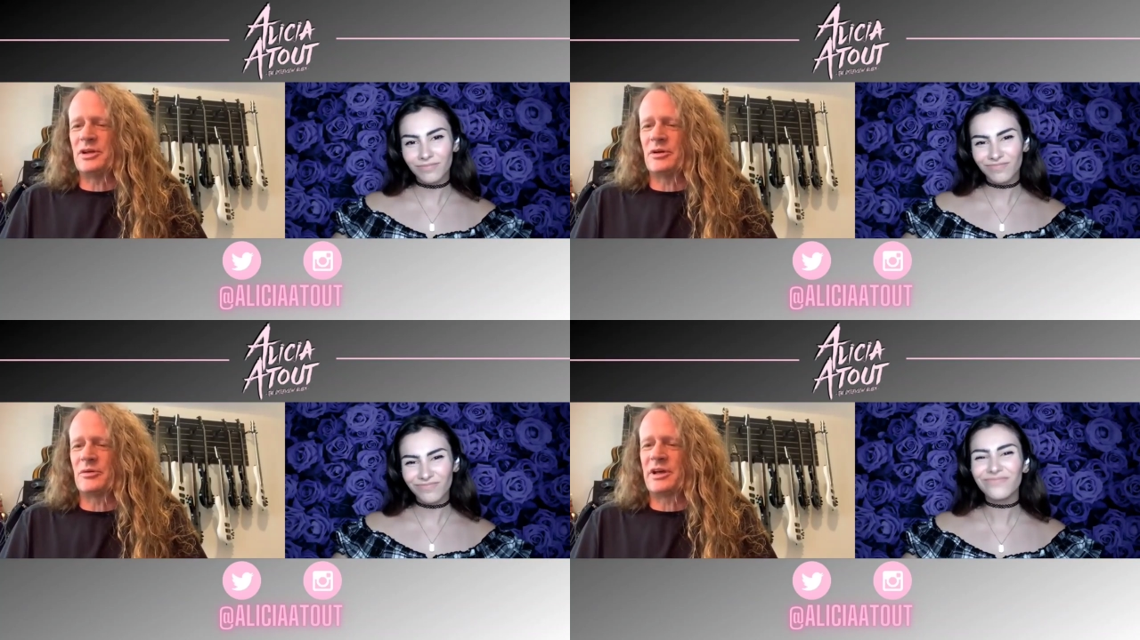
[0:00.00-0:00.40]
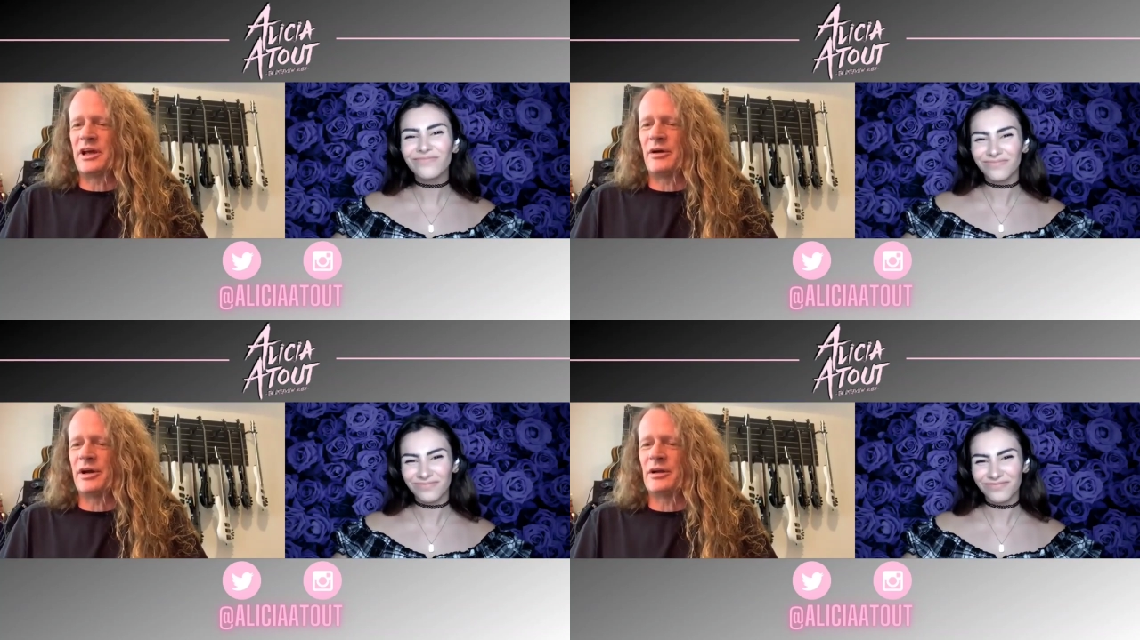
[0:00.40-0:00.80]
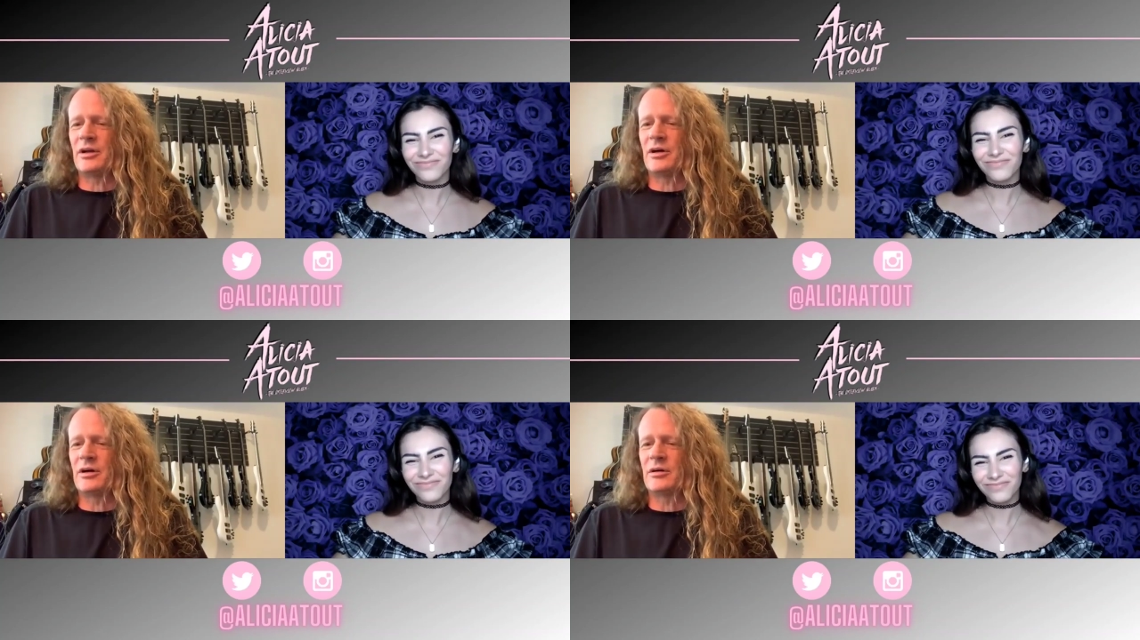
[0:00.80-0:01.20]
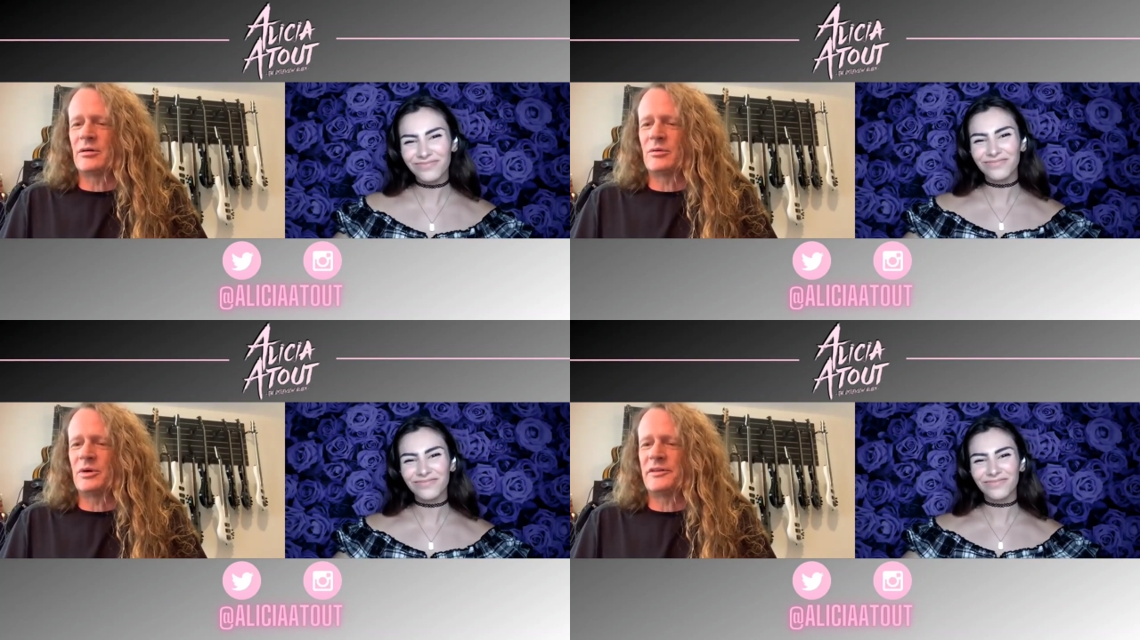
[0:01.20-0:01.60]
Speaker 1: you know, carried
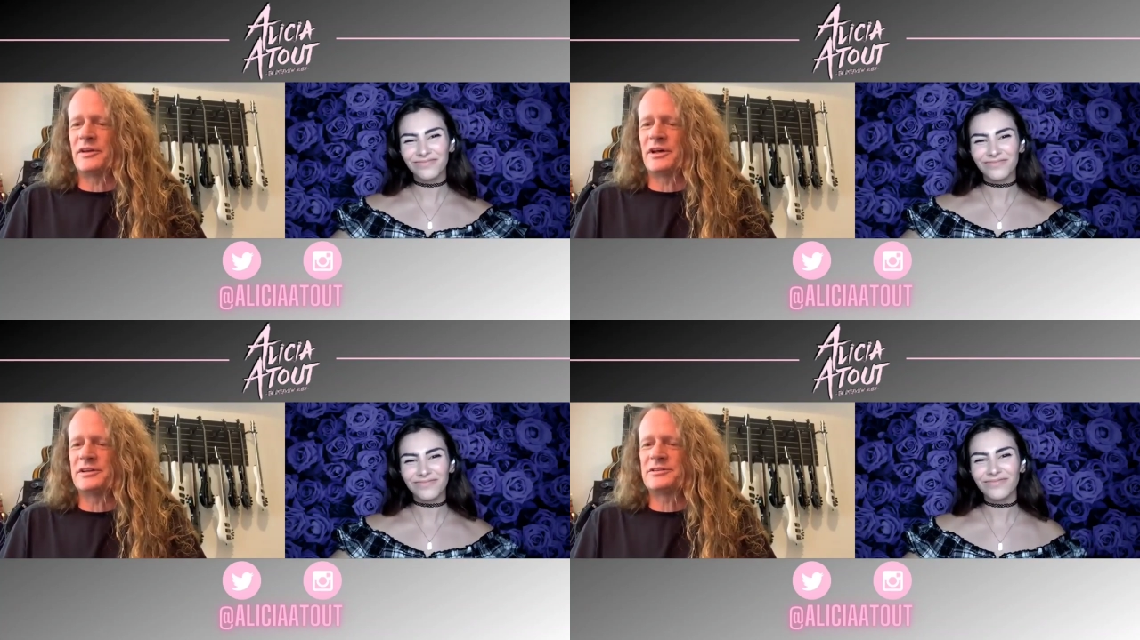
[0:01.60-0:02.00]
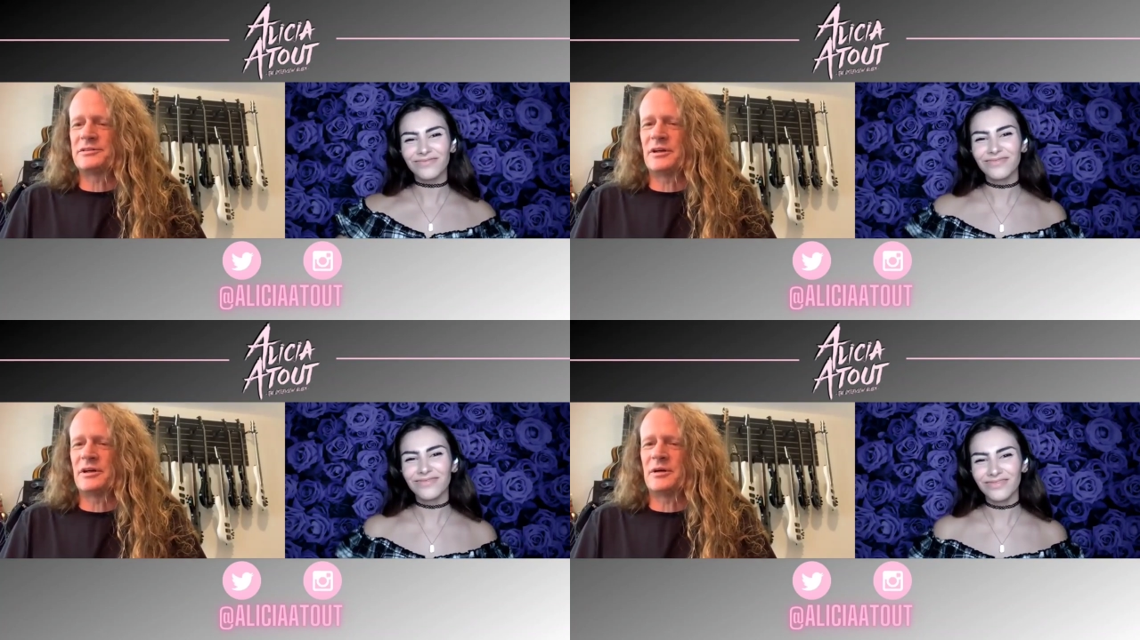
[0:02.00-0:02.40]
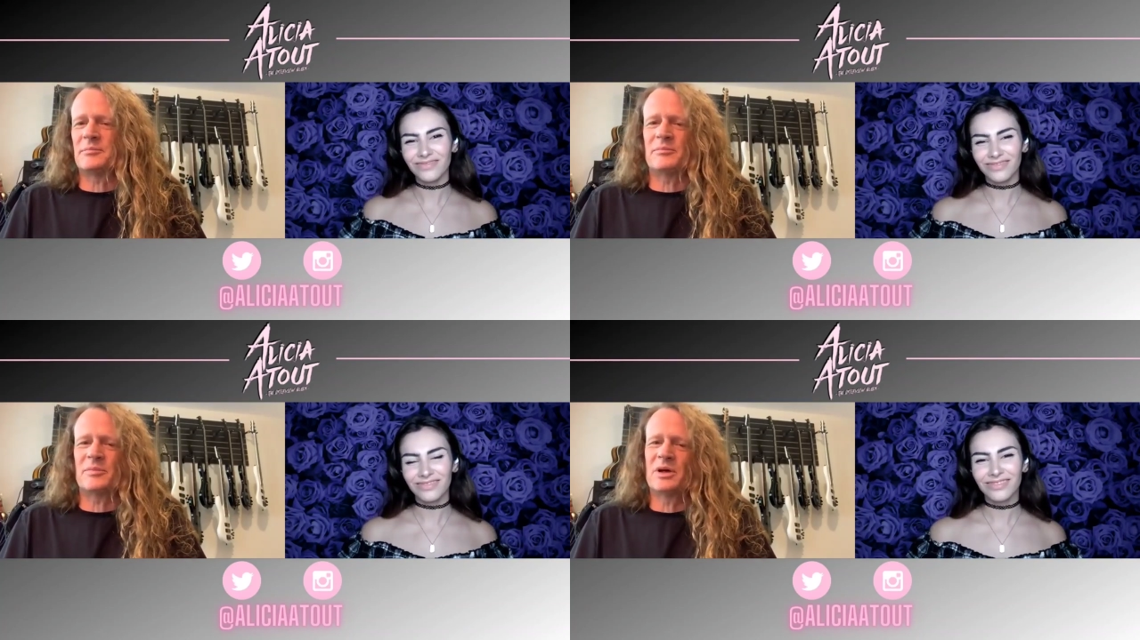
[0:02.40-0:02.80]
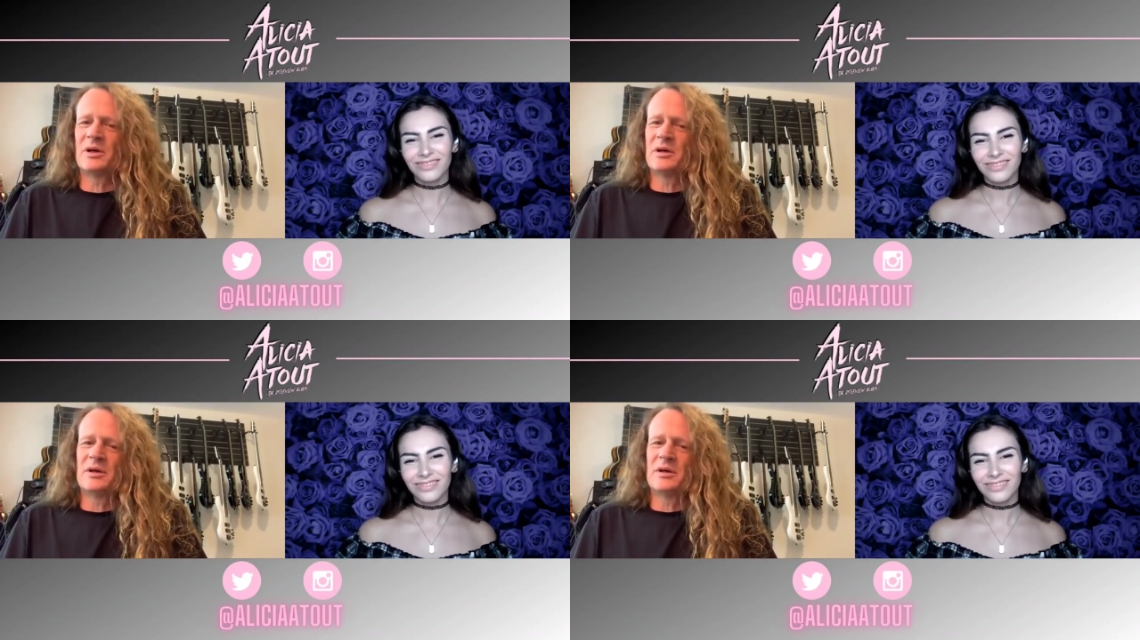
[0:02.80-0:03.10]
along with us, um,